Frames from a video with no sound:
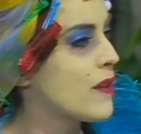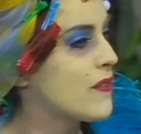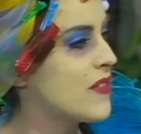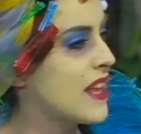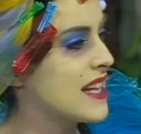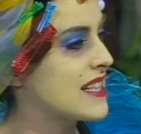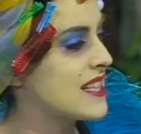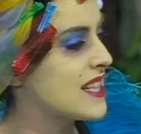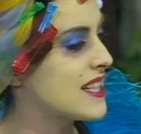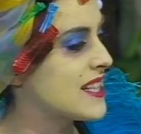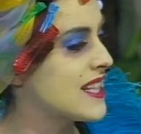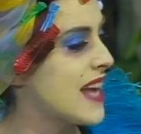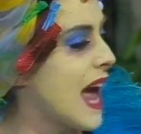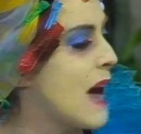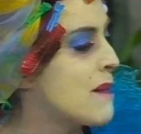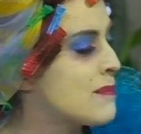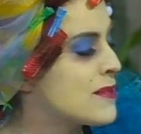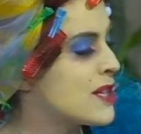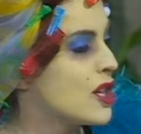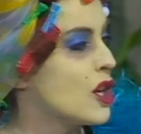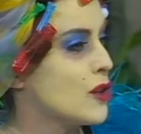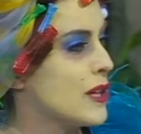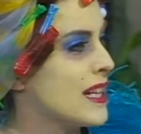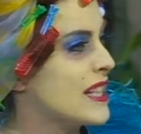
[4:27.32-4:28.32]
all of this. This is
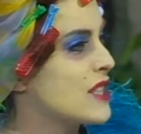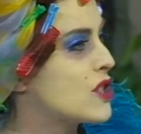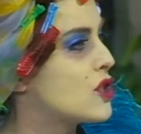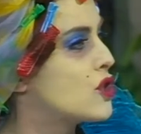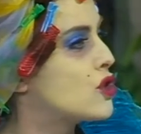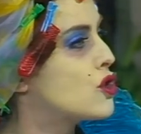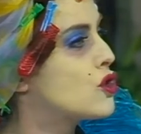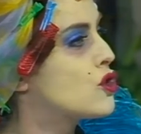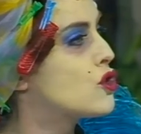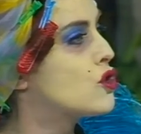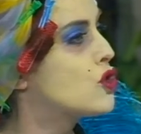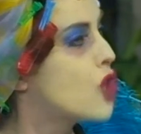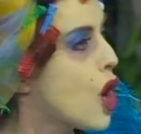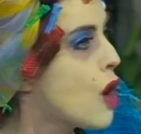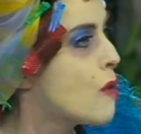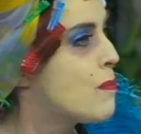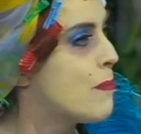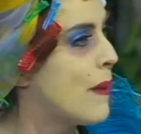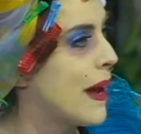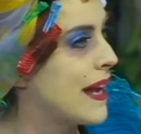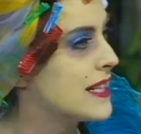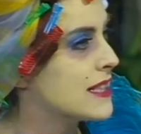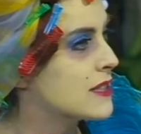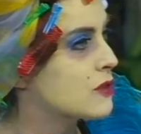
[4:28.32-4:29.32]
absolutely
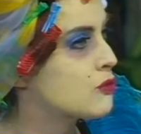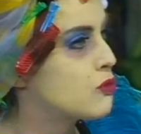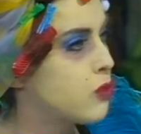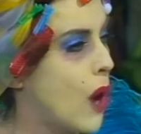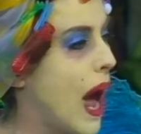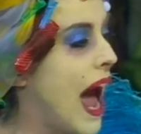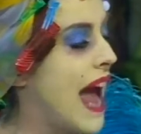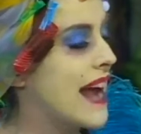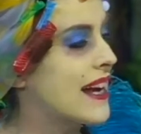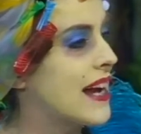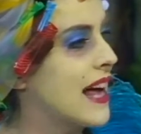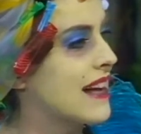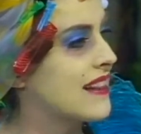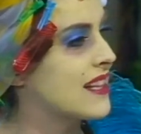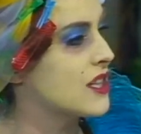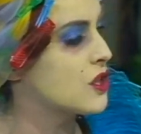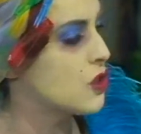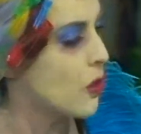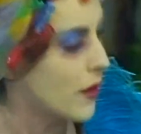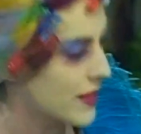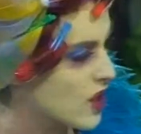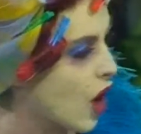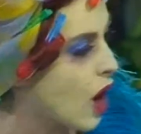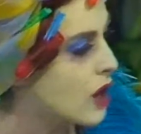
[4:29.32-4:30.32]
stupid. Crying like
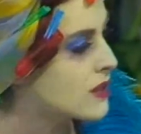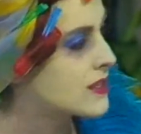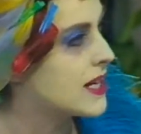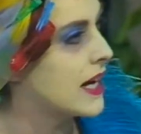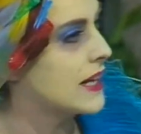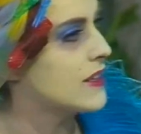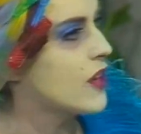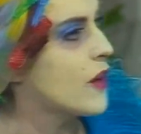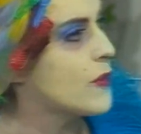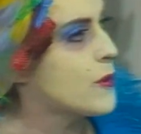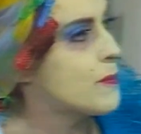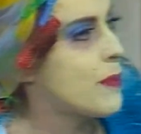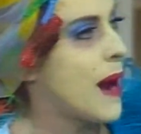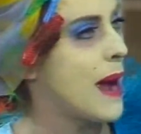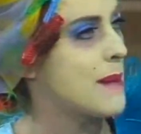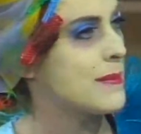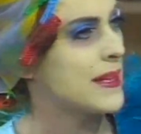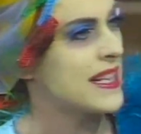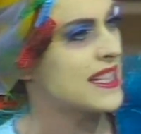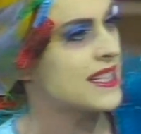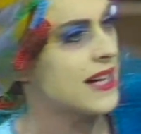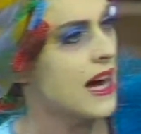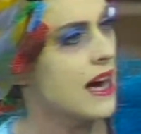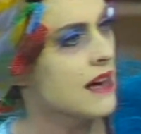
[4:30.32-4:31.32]
this. You're a doctor, not the
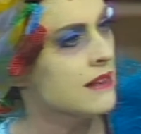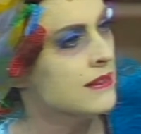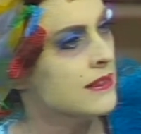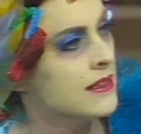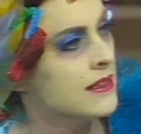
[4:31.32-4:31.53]
Prime Minister.